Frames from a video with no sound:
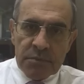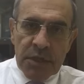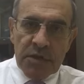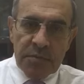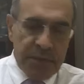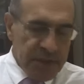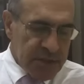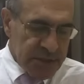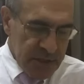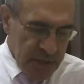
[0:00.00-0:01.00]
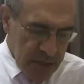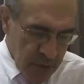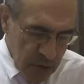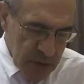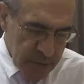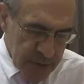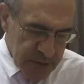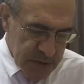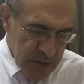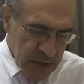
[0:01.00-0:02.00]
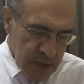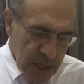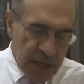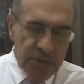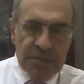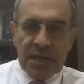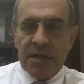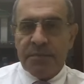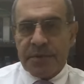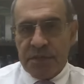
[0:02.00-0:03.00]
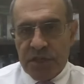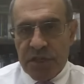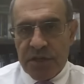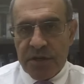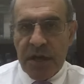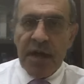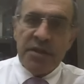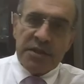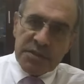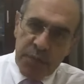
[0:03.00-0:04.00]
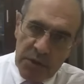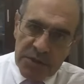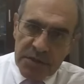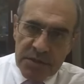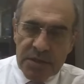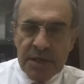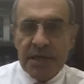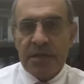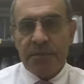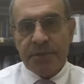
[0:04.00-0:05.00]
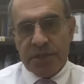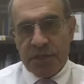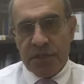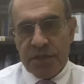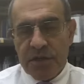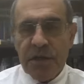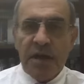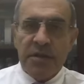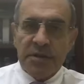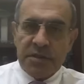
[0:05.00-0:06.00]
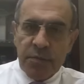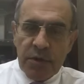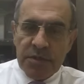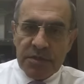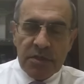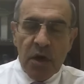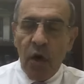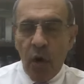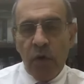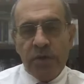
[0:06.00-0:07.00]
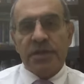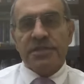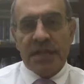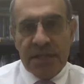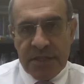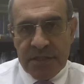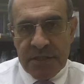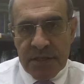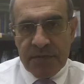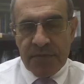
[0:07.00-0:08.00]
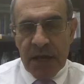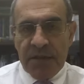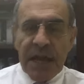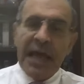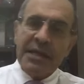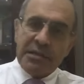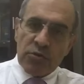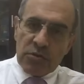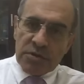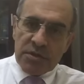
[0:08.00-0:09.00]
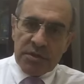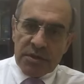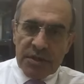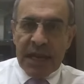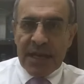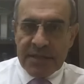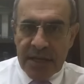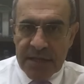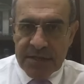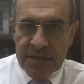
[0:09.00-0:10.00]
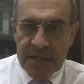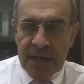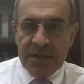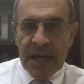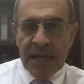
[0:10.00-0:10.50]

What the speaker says: being repeated in a document. You say the petitioner and the respondent, the petitioner and the respondent, or the tenant and the landlord, the tenant and the